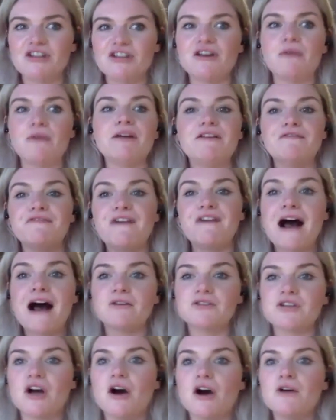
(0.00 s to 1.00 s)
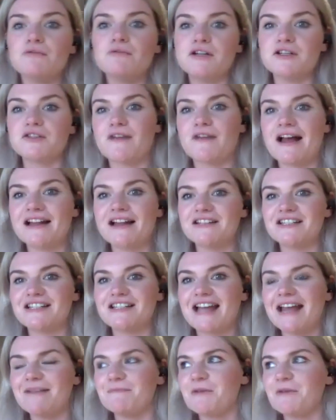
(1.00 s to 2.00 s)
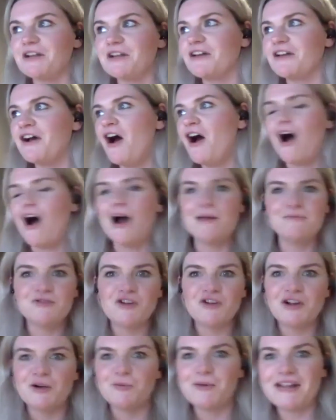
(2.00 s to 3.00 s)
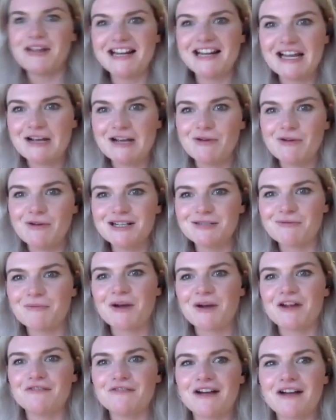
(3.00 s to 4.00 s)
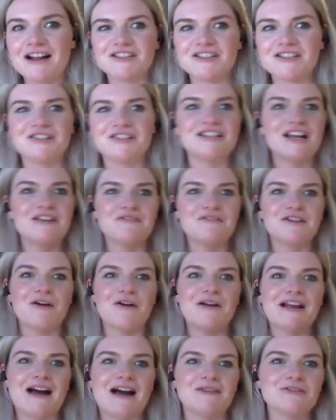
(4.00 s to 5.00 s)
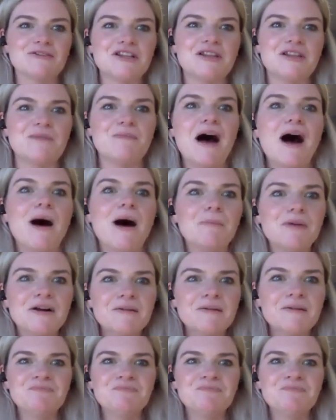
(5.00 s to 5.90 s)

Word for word: You know, we found our roots for entertainment. I'm doing a weekly quiz with my friends instead of going out to the pub.